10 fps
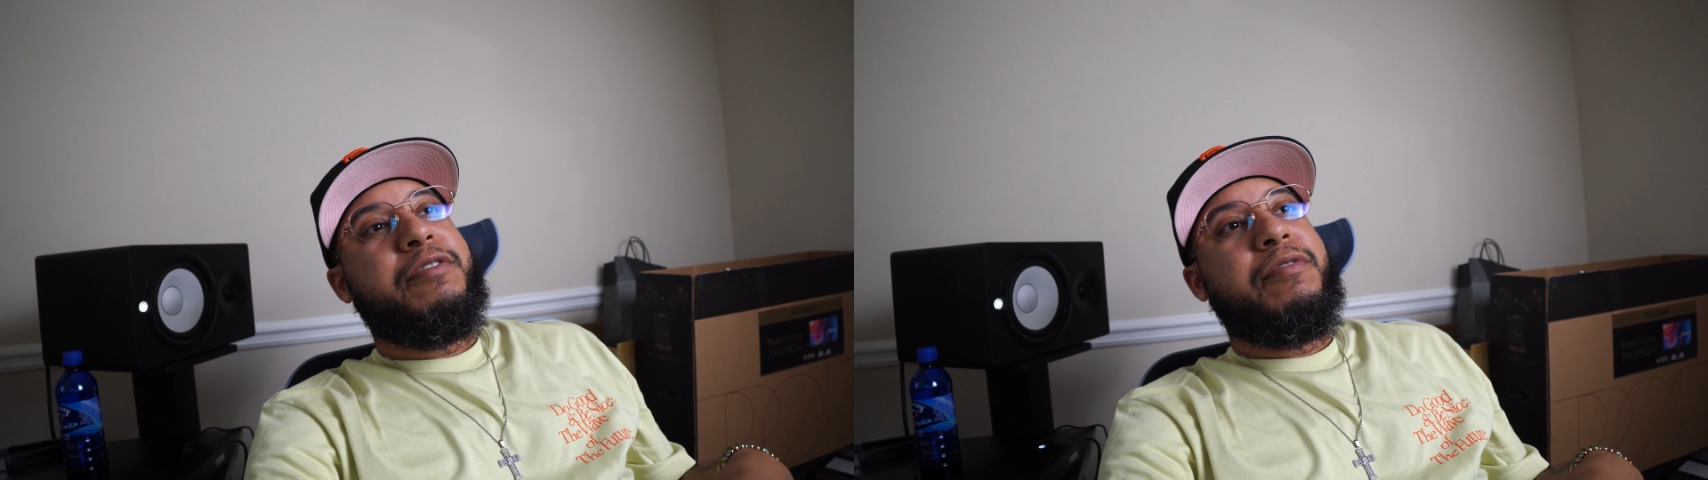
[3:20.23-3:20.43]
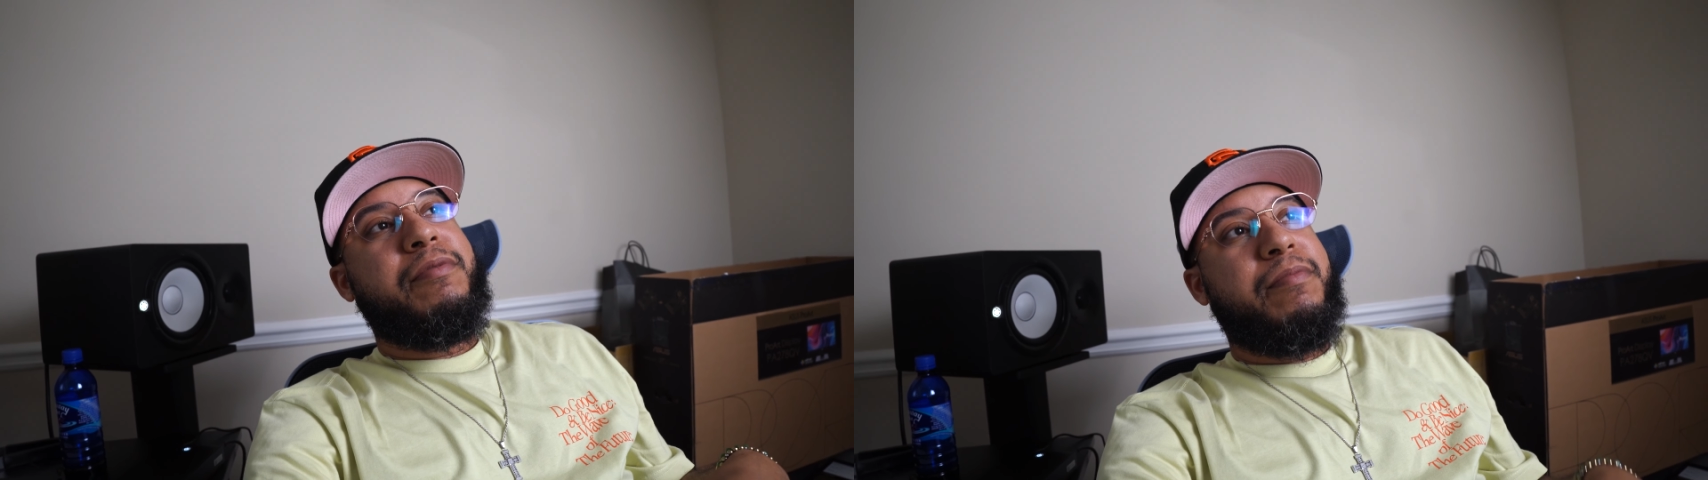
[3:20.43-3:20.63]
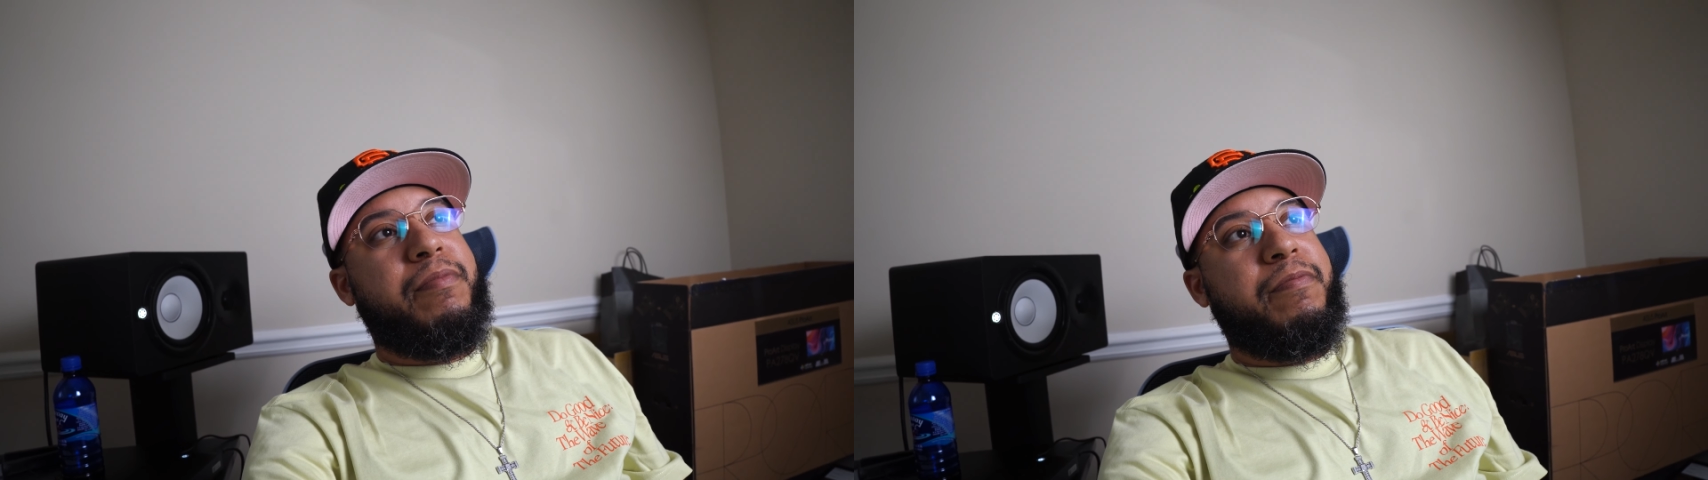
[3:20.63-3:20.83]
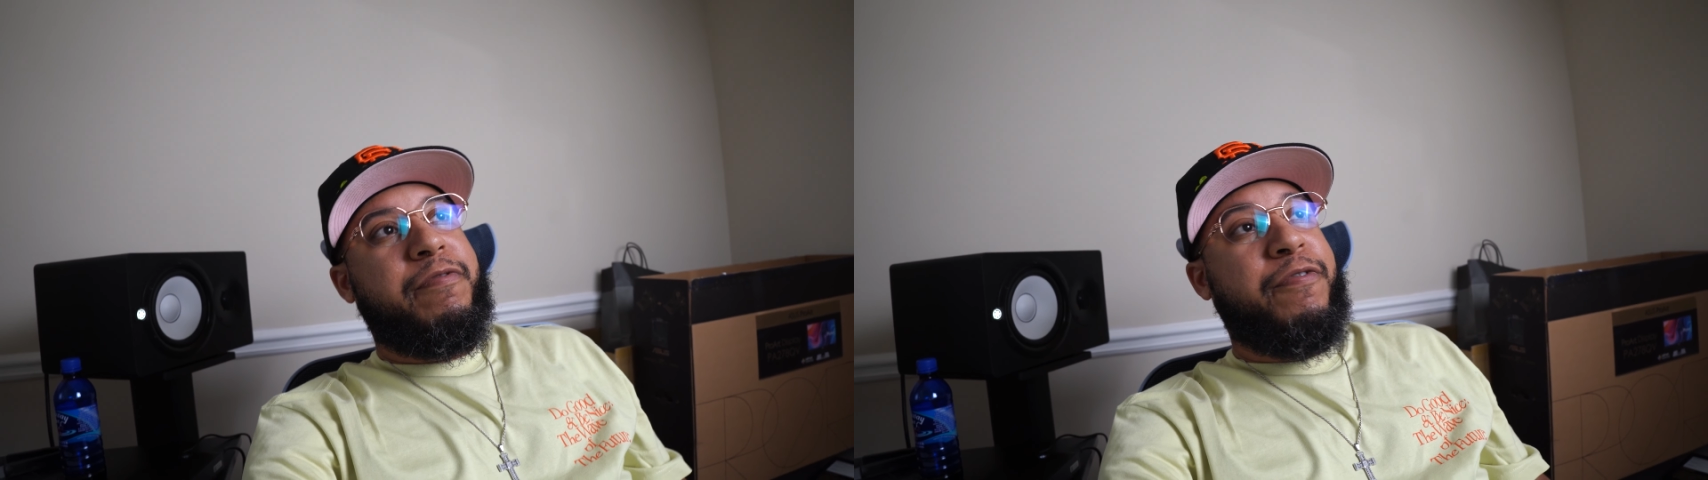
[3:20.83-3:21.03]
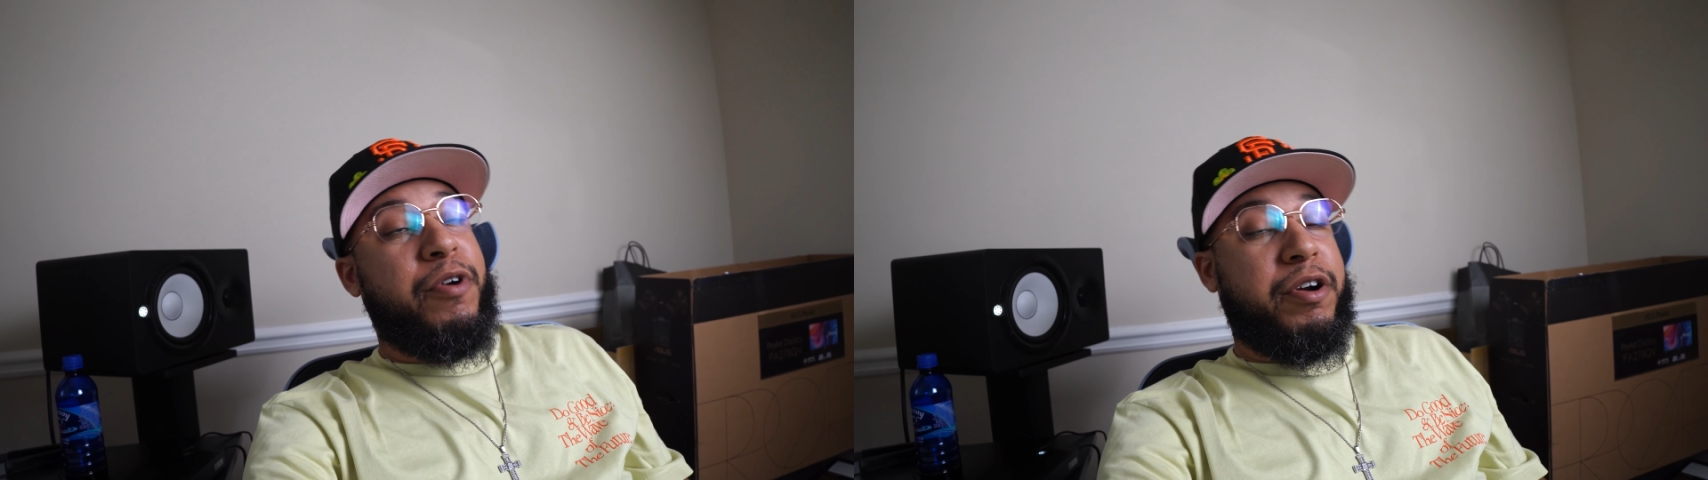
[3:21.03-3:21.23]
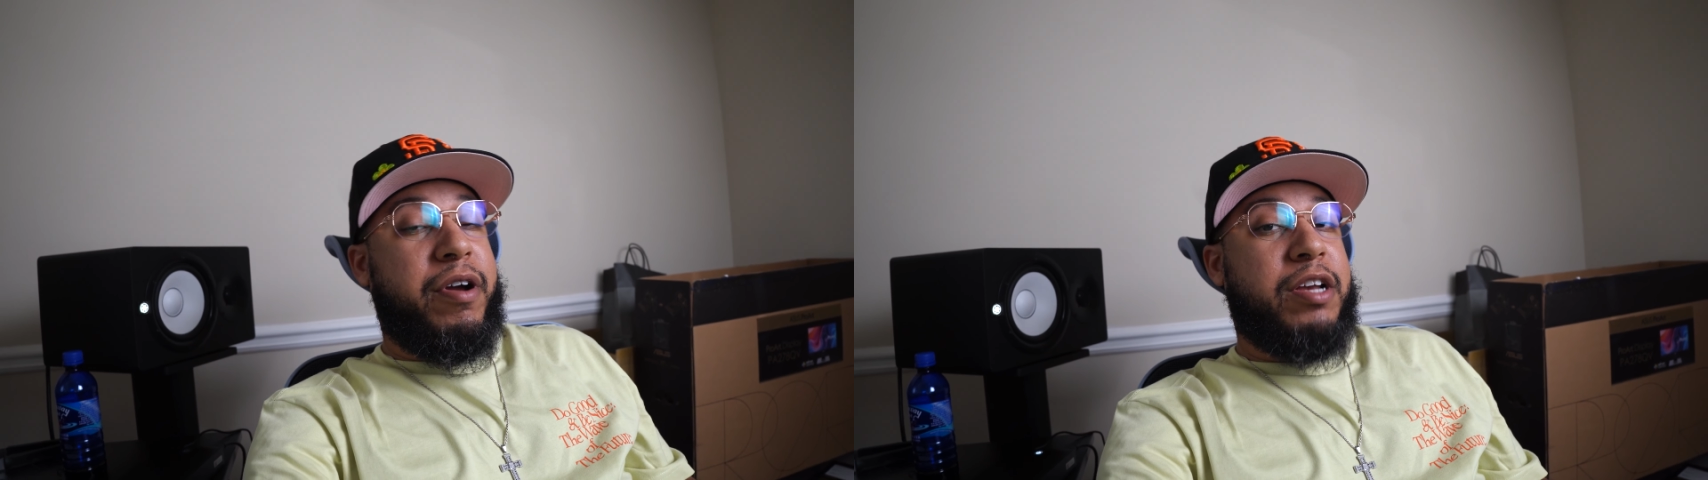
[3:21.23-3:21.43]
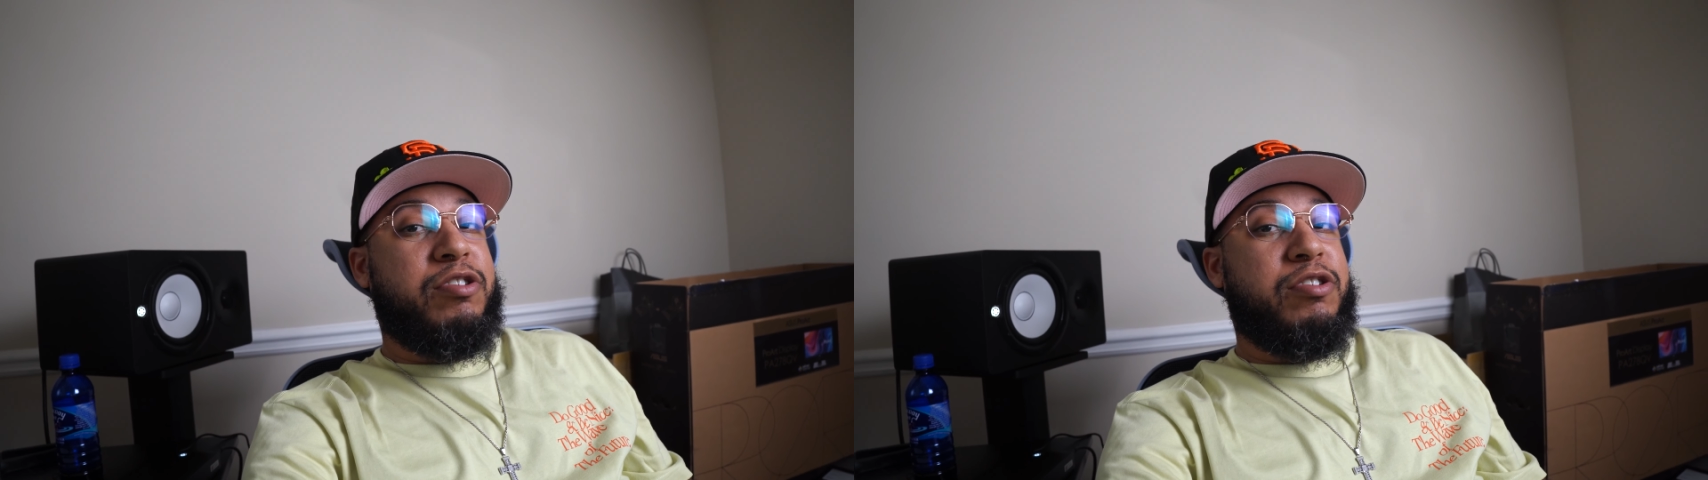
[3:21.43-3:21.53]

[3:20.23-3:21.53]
to four grand.